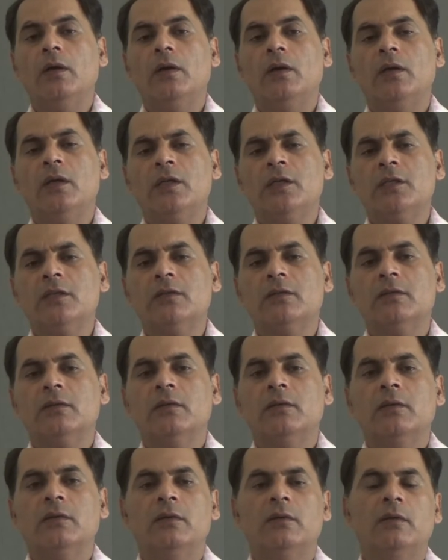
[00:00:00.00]
is
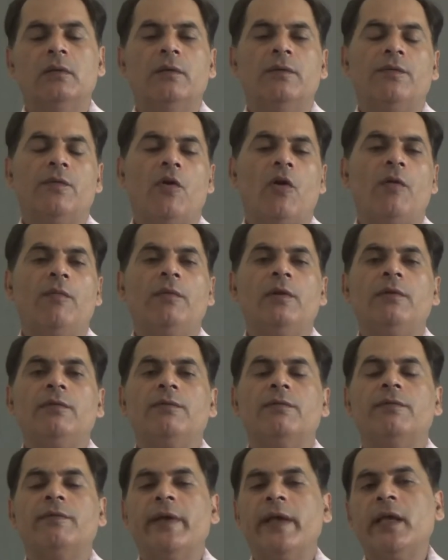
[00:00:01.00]

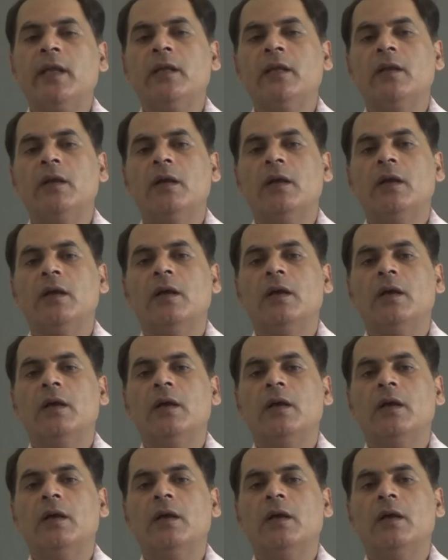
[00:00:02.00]
formed when